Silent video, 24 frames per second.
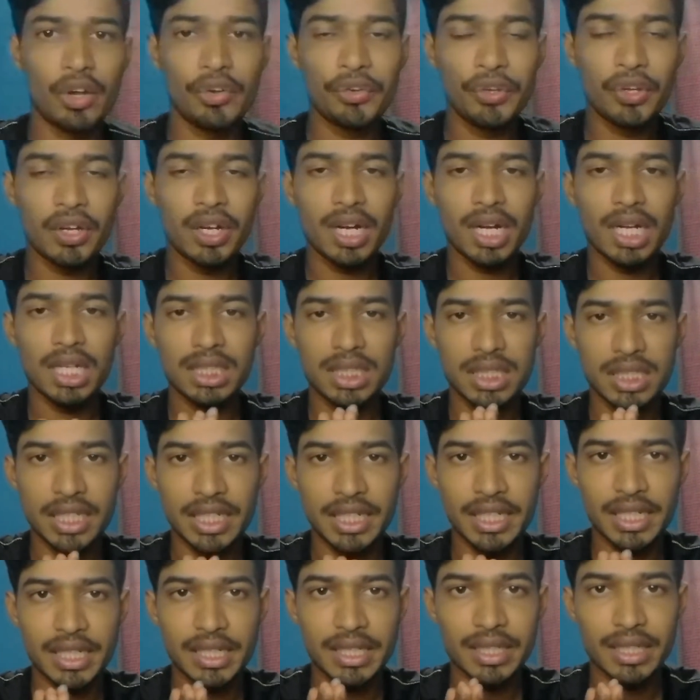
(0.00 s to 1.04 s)
you guys
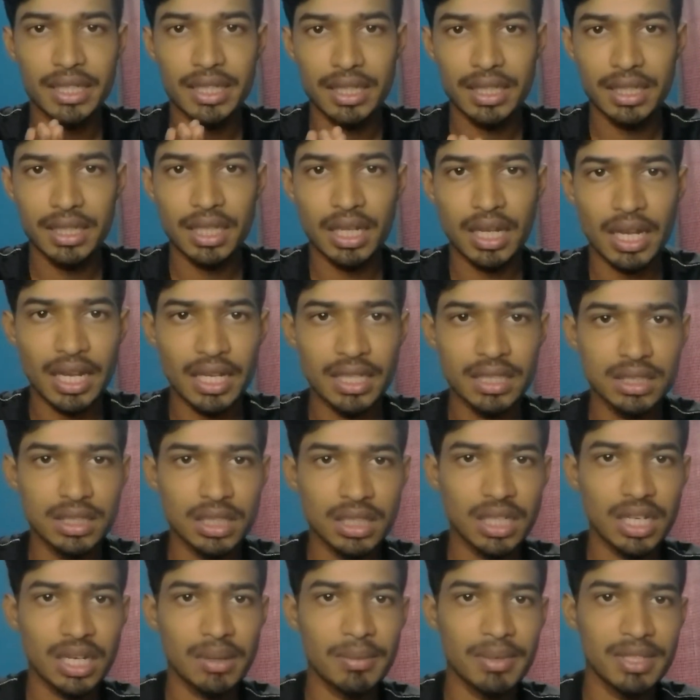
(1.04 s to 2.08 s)
hearing in the
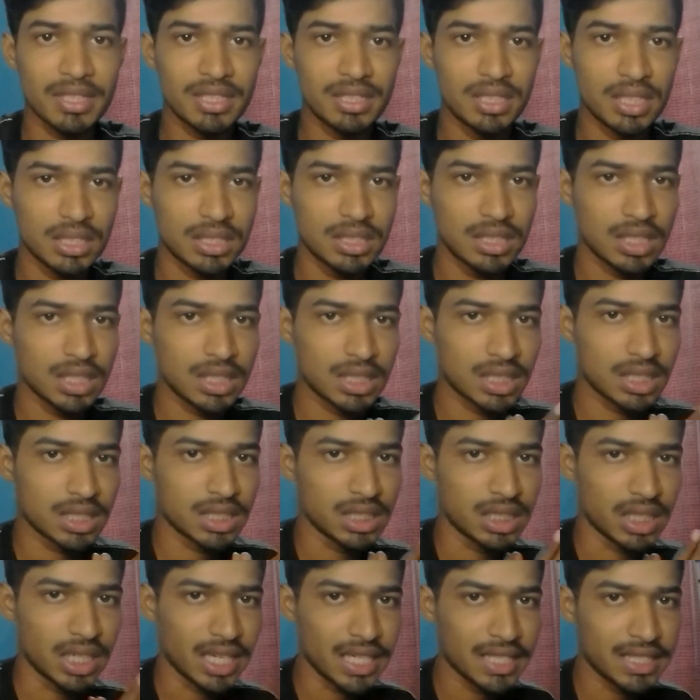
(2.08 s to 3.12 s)
Sjcam
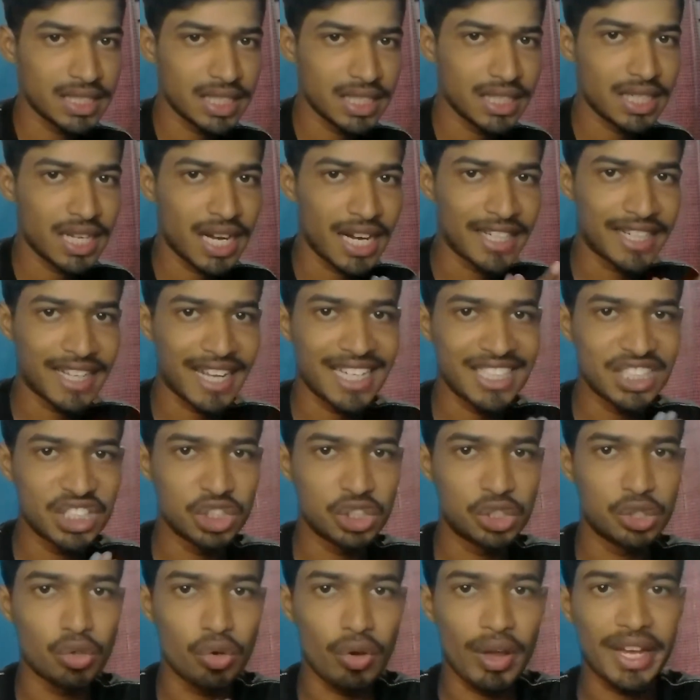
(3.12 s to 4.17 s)
SJ6 Legend
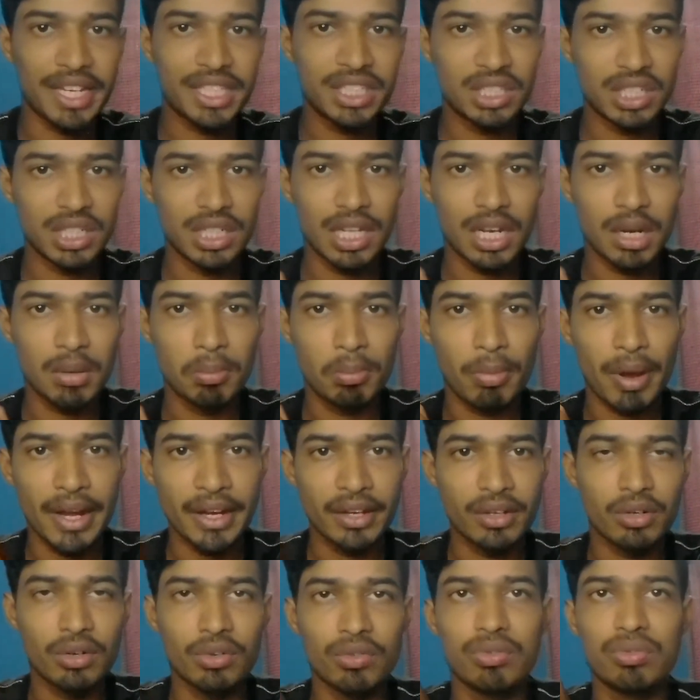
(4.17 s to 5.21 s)
attached to external
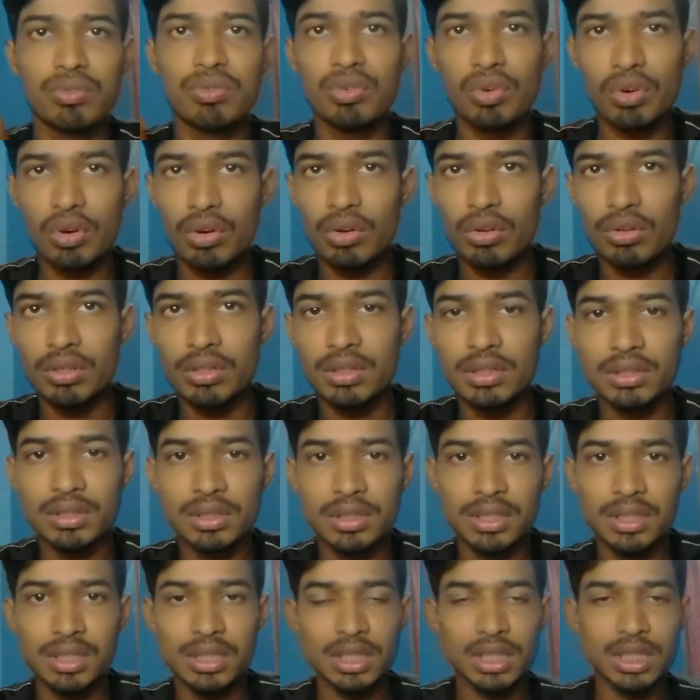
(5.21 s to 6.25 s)
microphone.
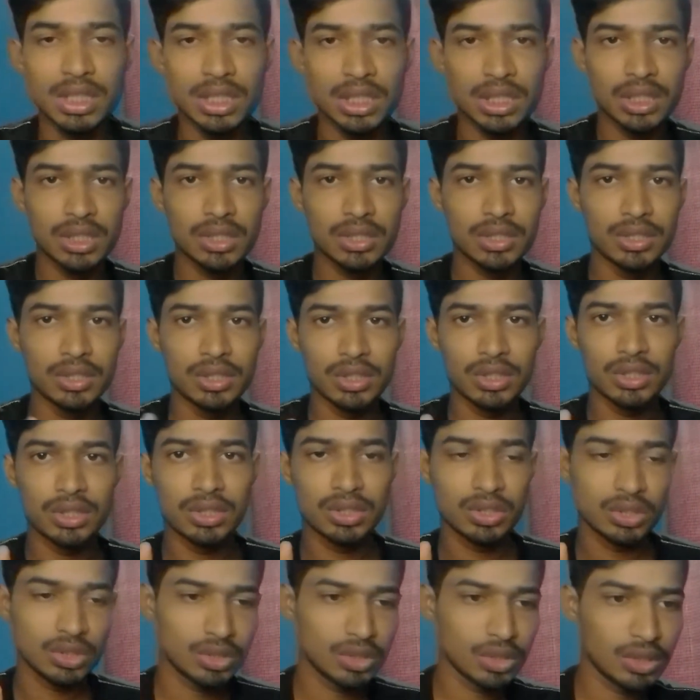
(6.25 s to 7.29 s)

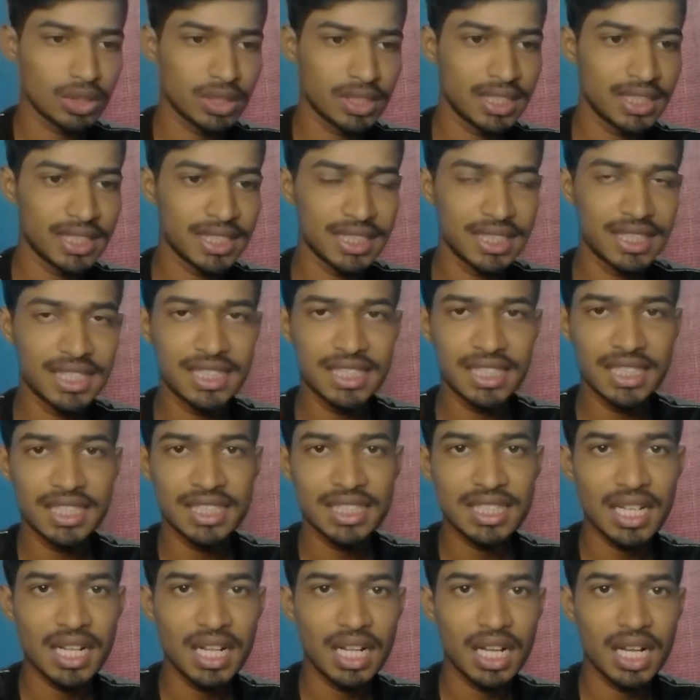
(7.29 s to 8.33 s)
So this
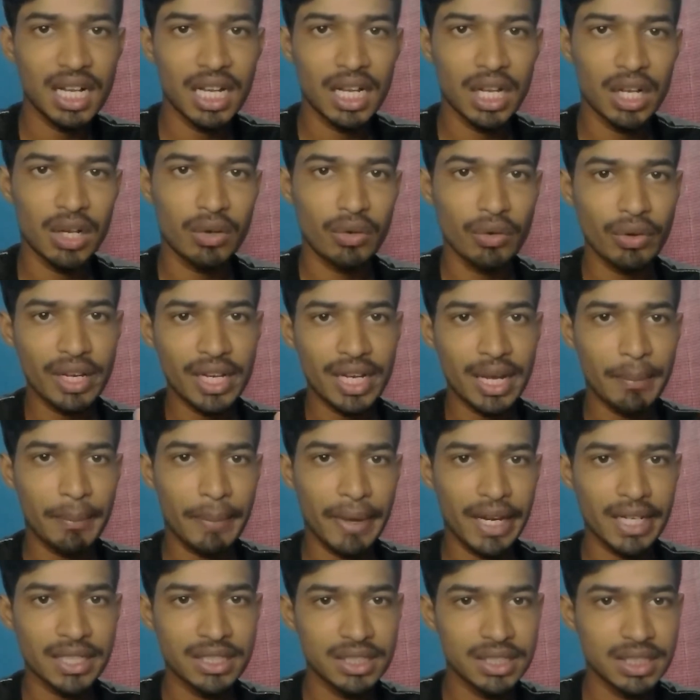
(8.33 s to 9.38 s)
is the quick
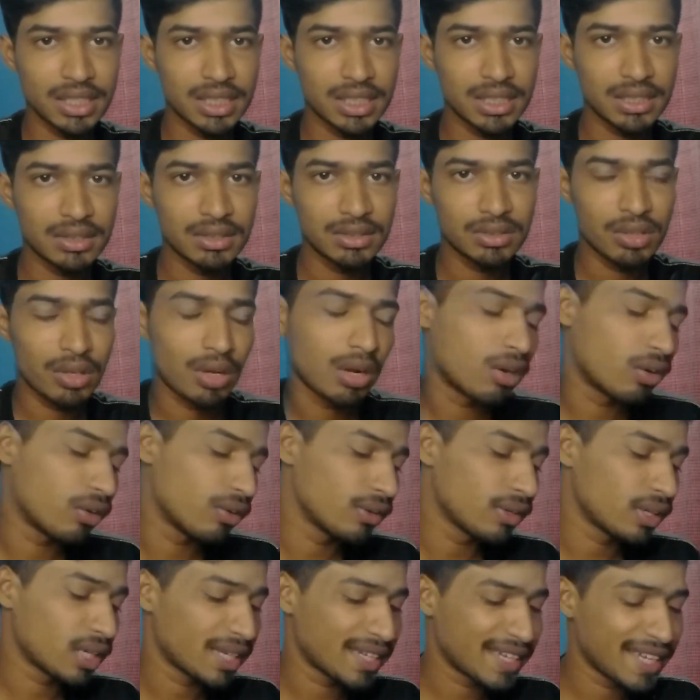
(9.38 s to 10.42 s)
comparison
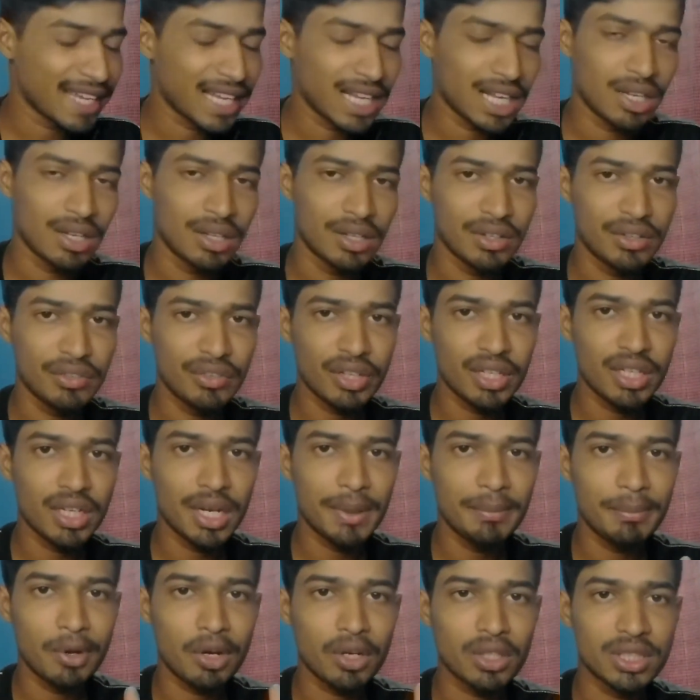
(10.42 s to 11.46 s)
or quick
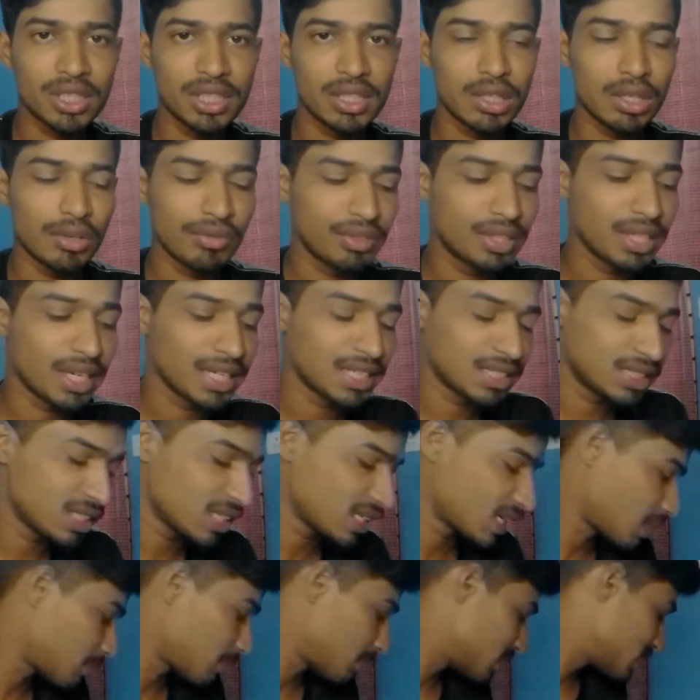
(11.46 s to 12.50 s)
unboxing of the Sjcam